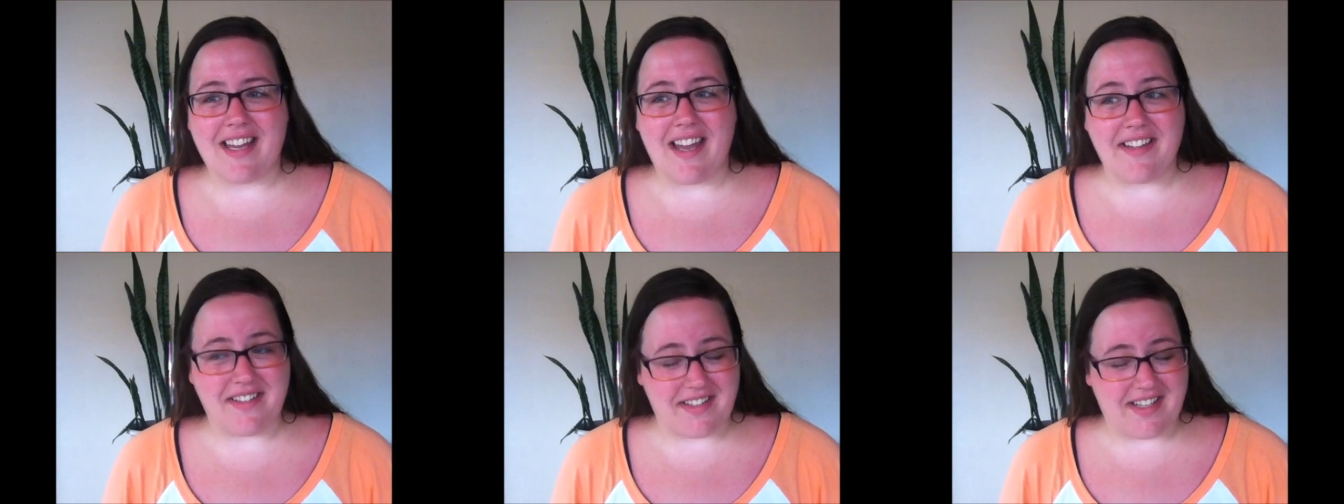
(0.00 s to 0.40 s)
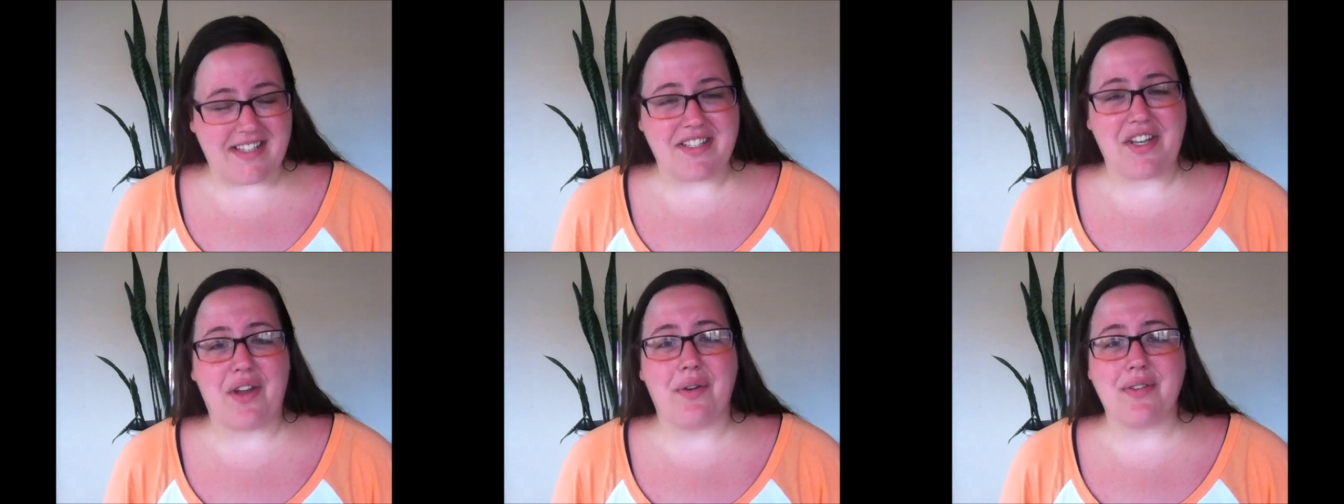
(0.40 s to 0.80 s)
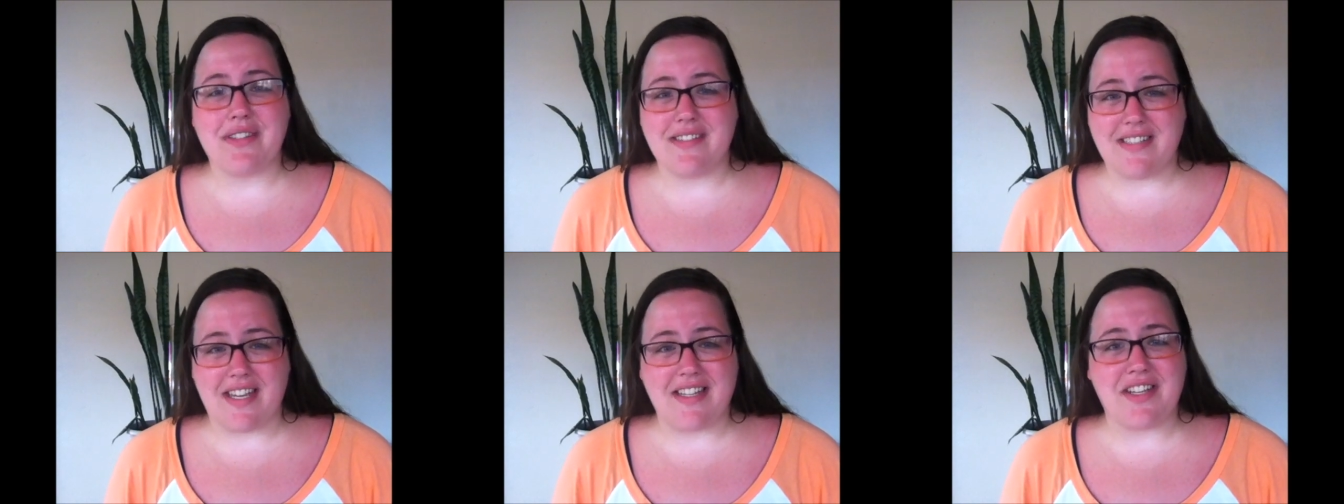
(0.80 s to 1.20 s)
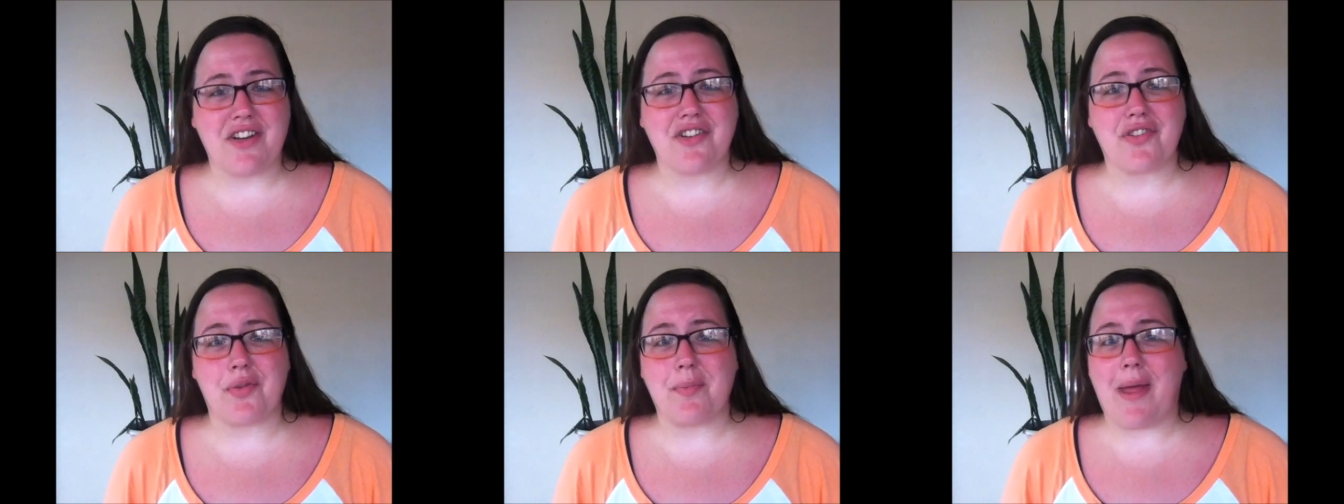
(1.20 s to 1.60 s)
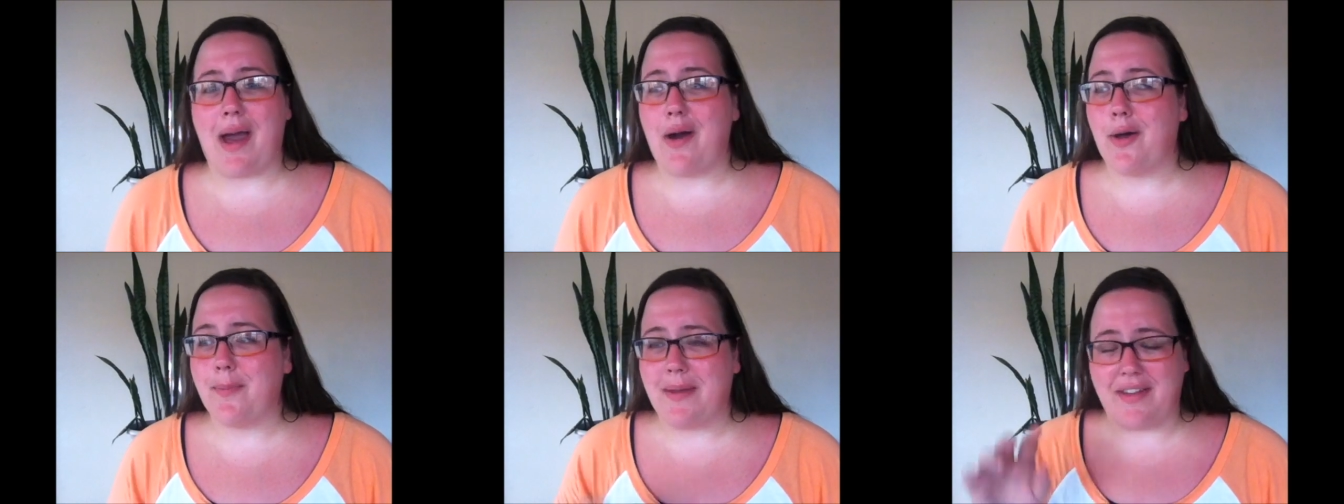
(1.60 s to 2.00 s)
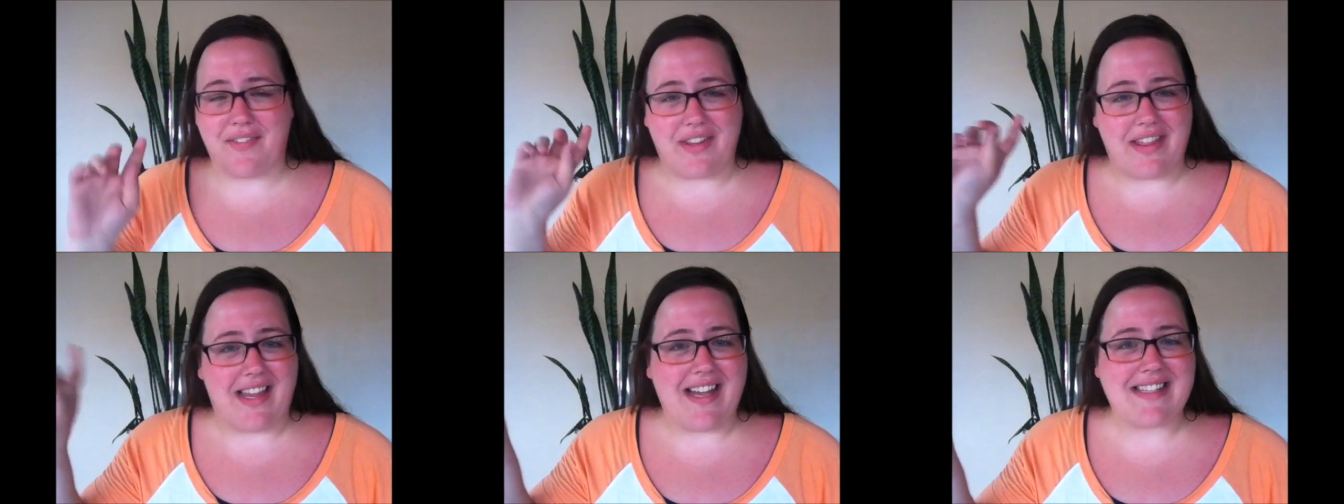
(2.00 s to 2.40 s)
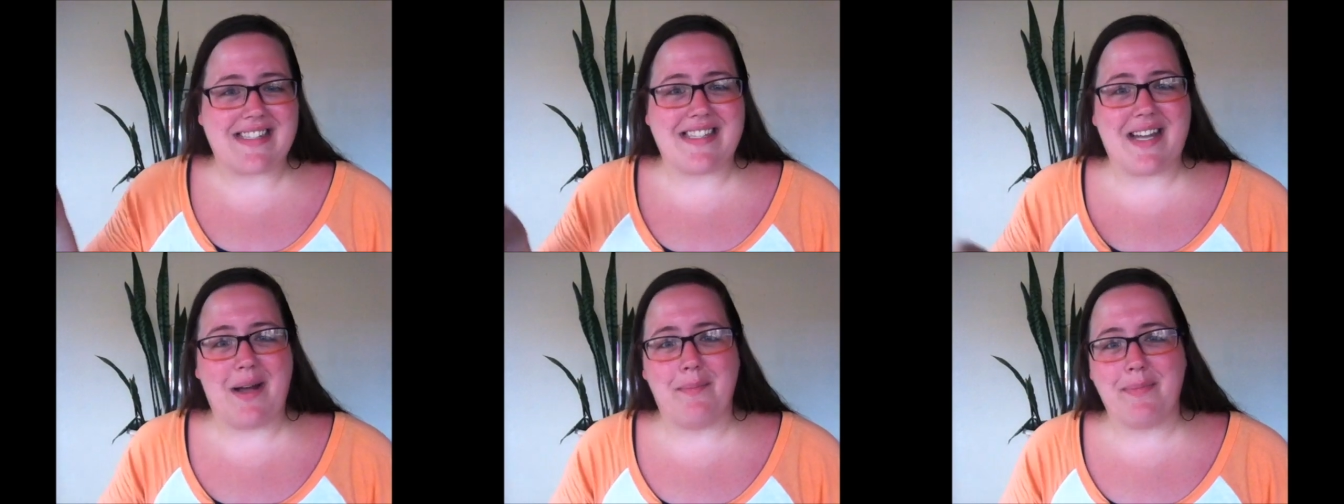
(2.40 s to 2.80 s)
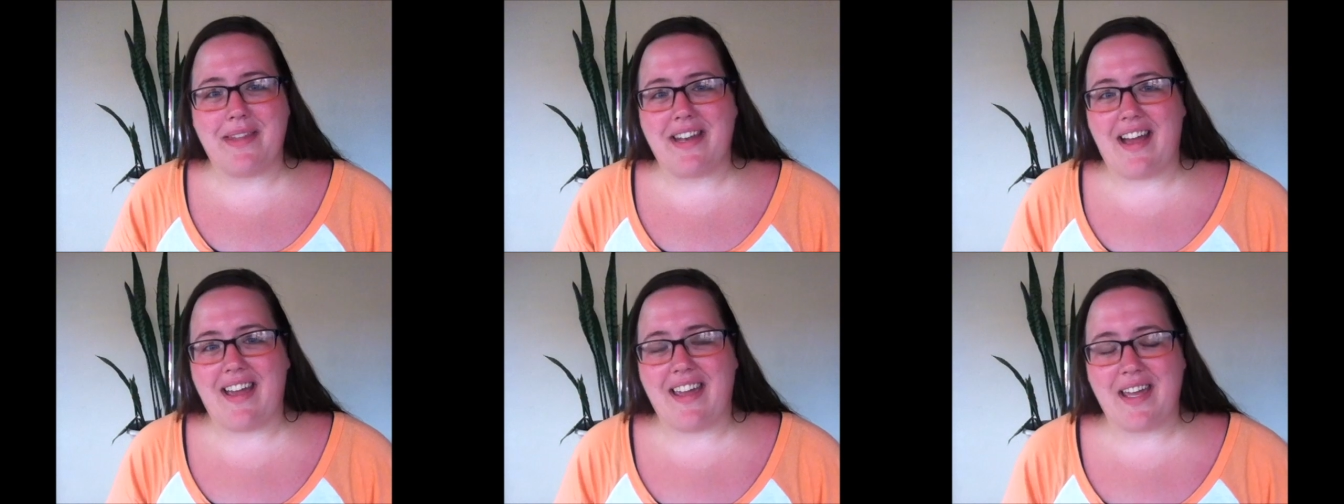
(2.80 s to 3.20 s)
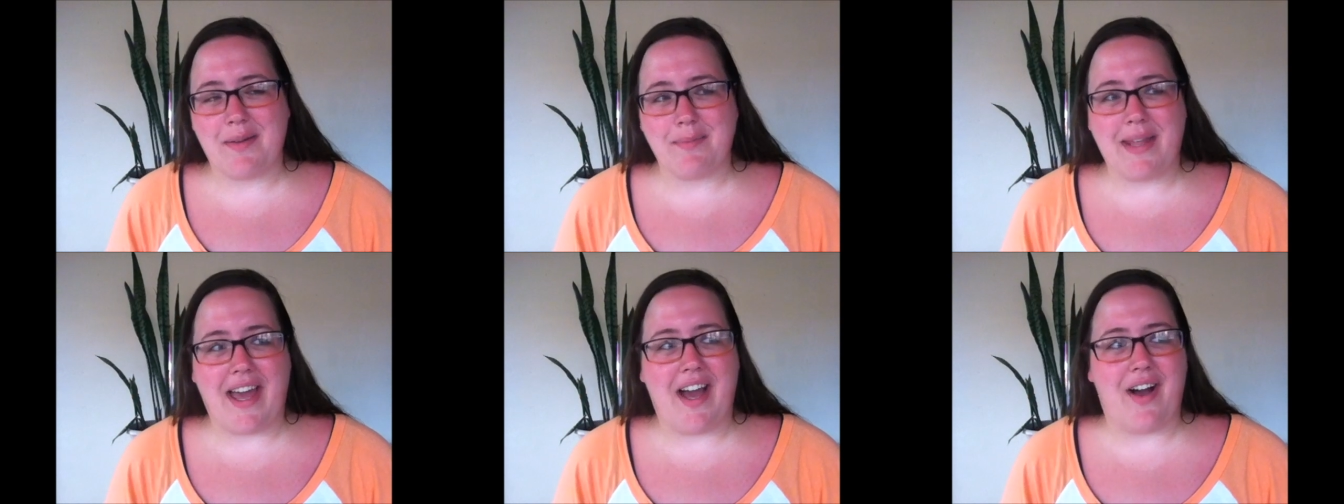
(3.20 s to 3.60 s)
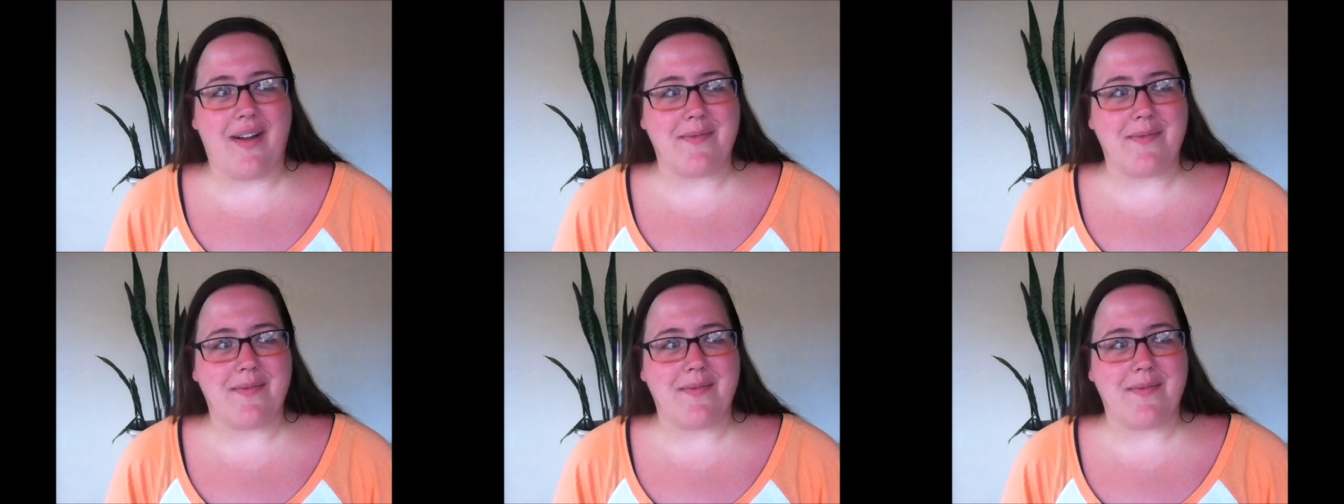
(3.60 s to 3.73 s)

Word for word: and, and you know, 10 years from now, I'll be even less dumb than I am now.